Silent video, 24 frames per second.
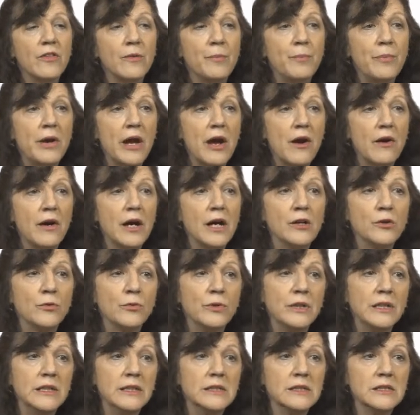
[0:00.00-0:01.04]
the pair
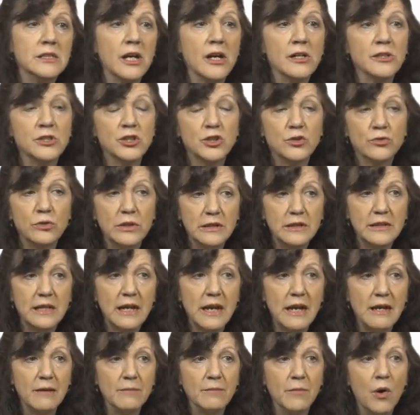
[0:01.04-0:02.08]
agrees on street
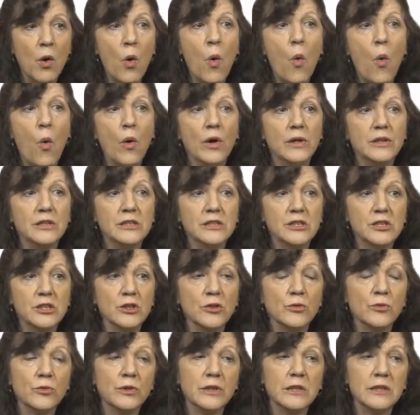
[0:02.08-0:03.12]
name or
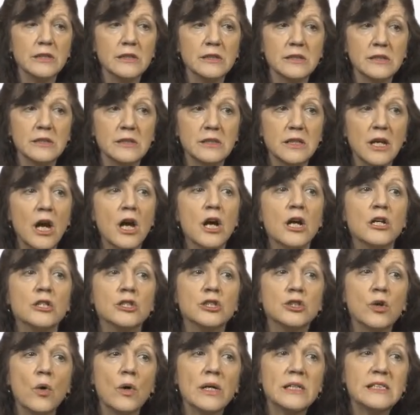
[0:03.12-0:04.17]
disagrees.
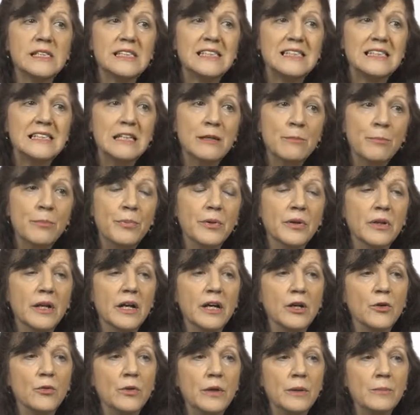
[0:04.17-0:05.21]
So a simple
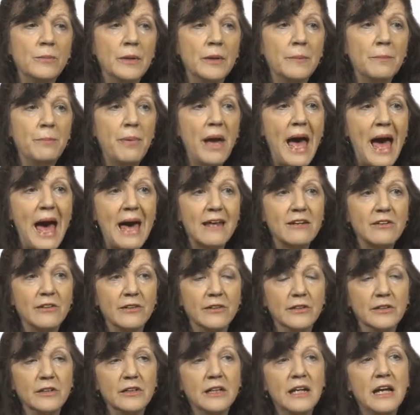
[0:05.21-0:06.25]
agreement
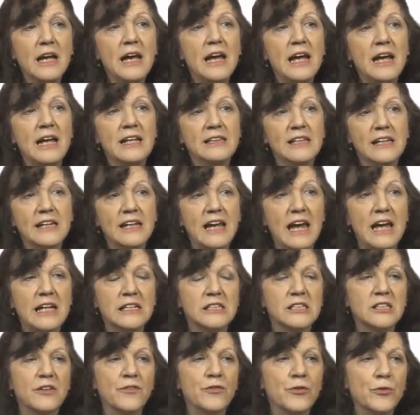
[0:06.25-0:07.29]
pattern in the
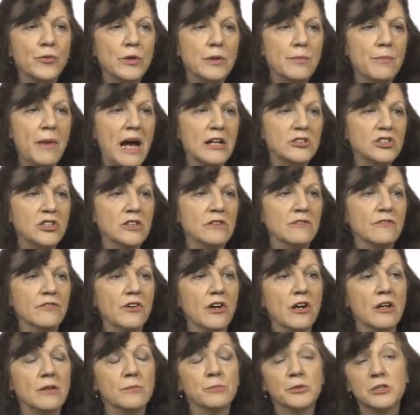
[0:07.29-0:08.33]
case of three matching
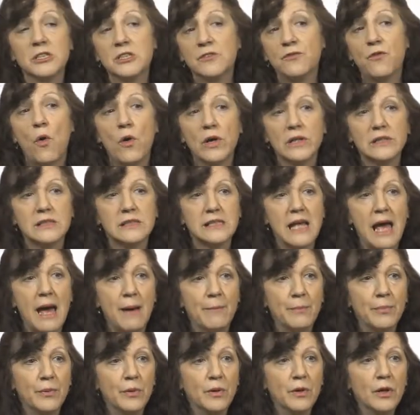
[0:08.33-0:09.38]
variables, for
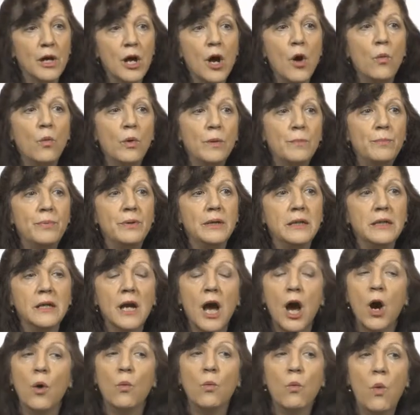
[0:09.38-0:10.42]
example, would be
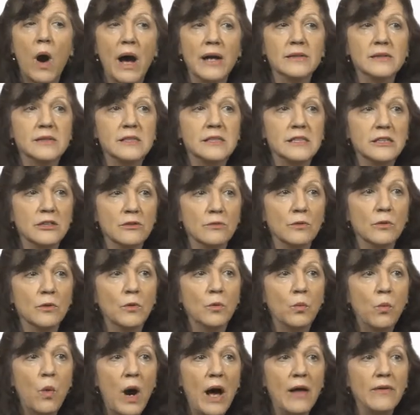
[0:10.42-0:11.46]

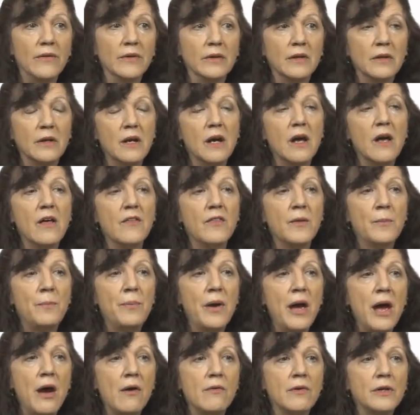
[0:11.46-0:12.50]
101. The
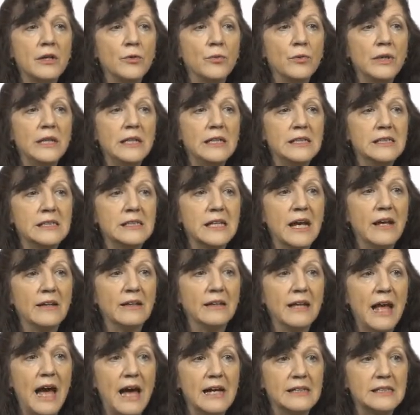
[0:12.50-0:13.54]
pair agrees on
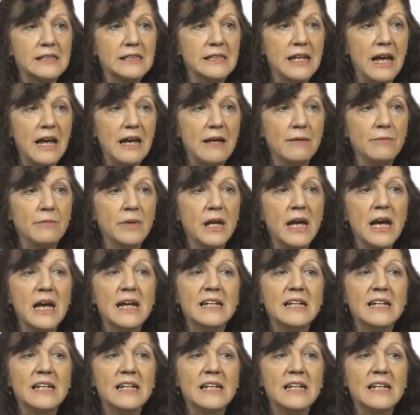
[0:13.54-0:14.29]
last name,